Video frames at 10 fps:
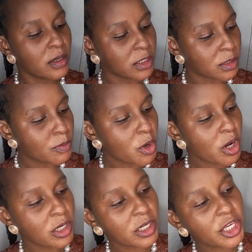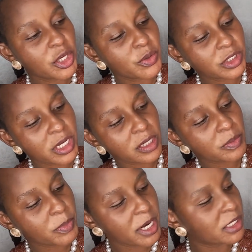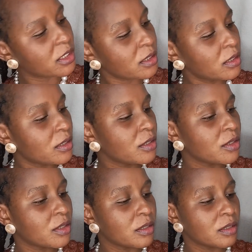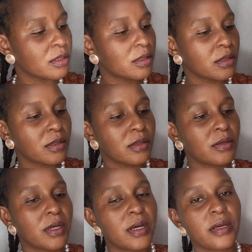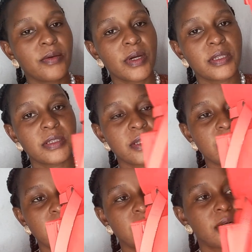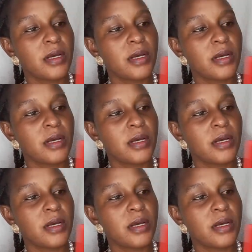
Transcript: small cute and pretty okay you can see that